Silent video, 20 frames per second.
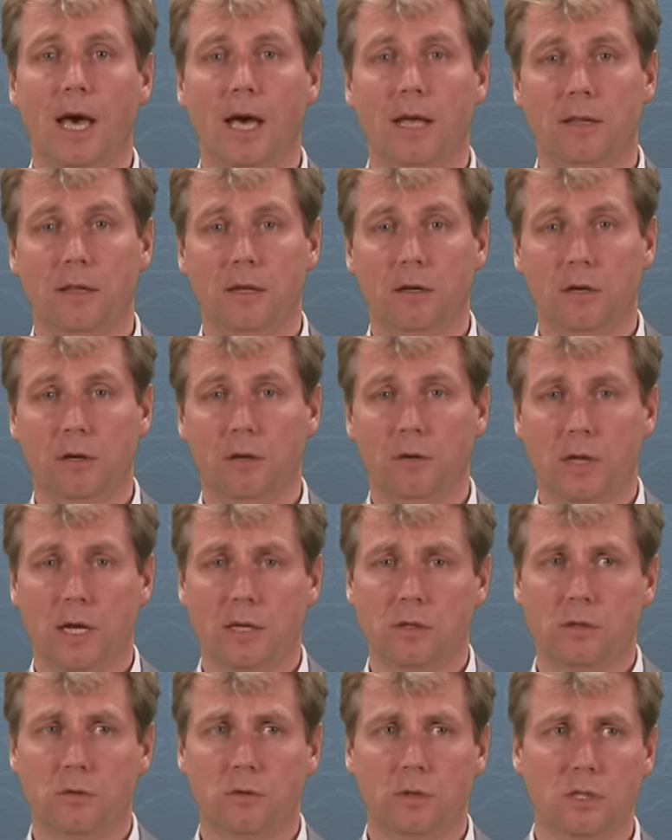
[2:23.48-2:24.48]
and
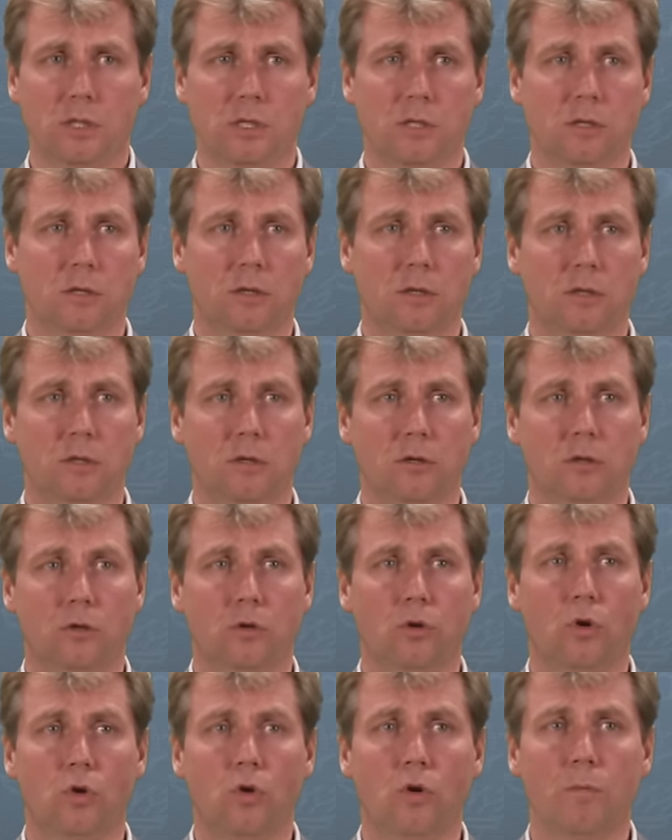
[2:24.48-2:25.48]
this is the
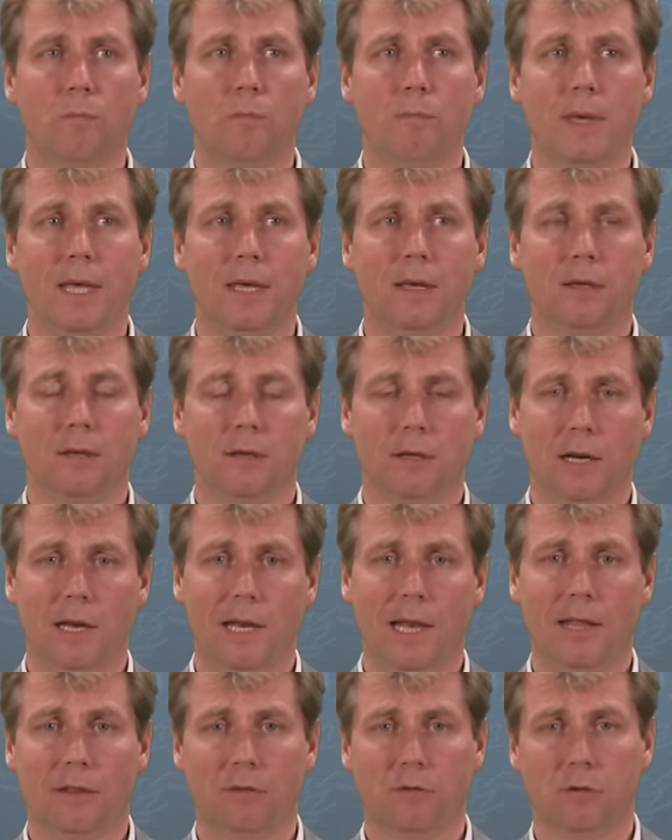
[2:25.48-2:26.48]
Kongming
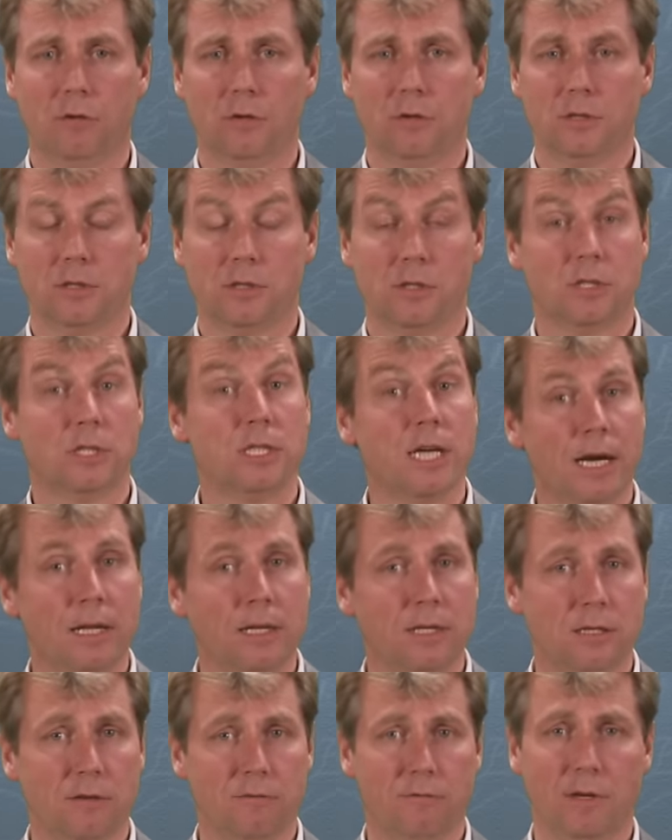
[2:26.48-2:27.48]
lantern. It's a
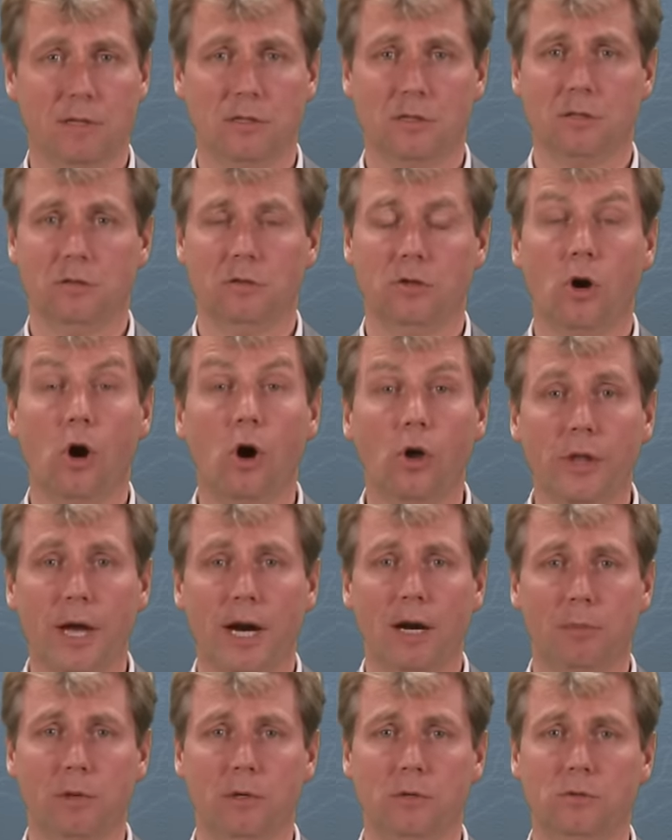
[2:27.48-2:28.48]
Chinese invention, a hot
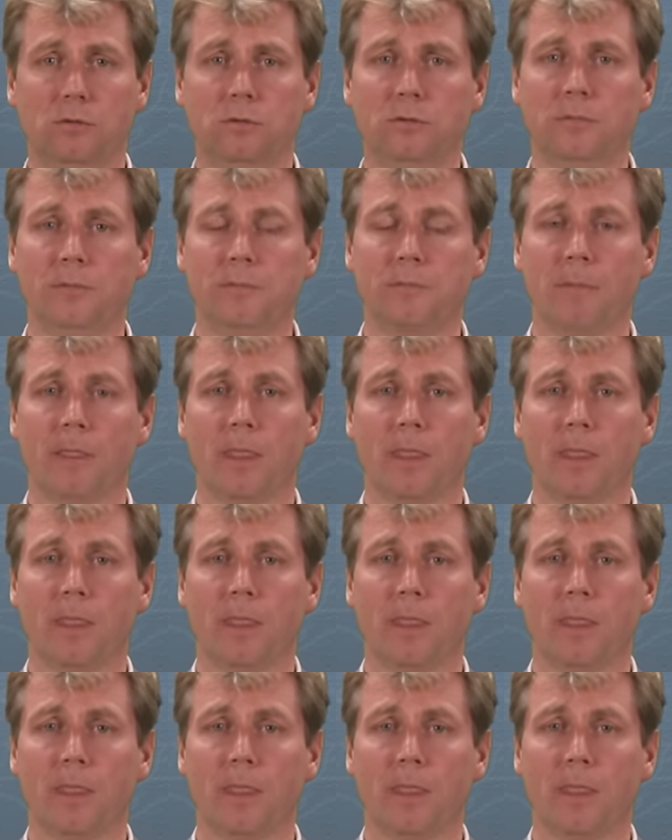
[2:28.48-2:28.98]
air balloon.